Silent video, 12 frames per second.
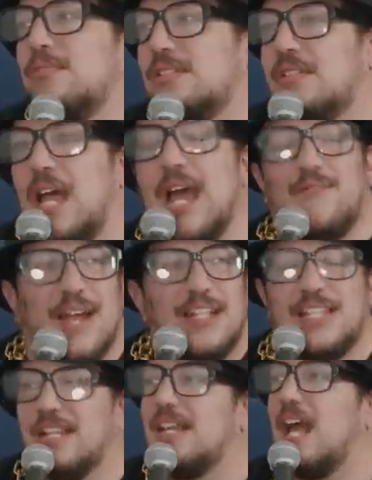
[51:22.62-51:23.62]
was if I
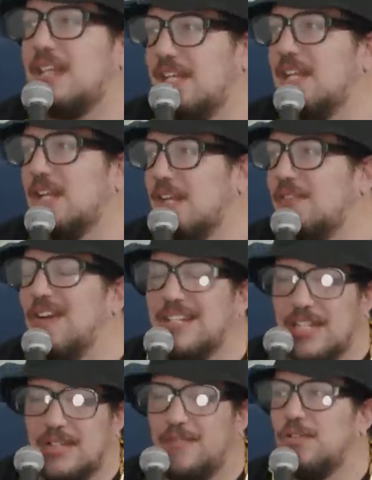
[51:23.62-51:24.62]
did got the if I
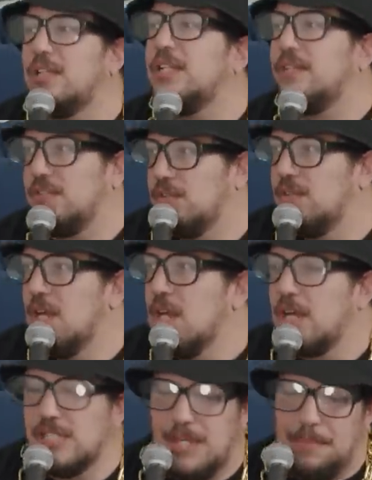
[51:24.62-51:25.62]
did the full interview
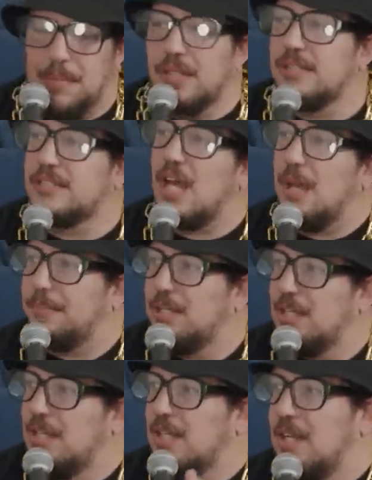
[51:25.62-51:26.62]
because it builds up
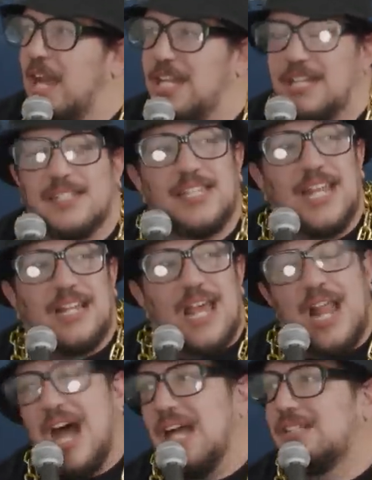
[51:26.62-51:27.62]
and it doesn't get
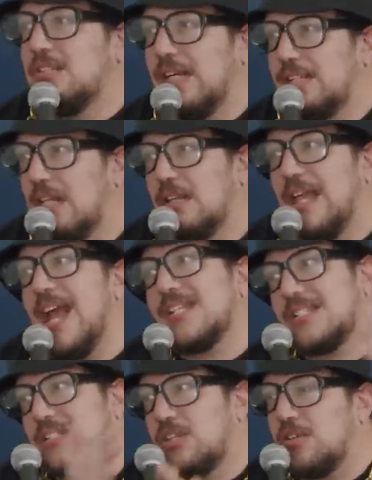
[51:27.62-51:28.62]
that hot until like the
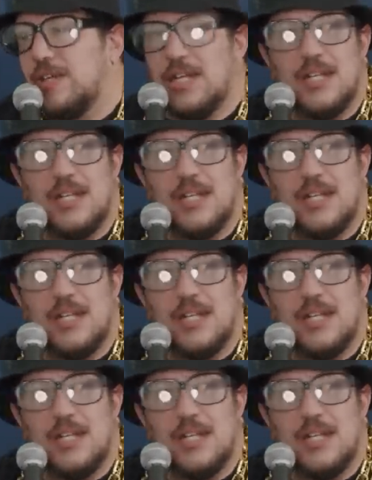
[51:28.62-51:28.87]
last three.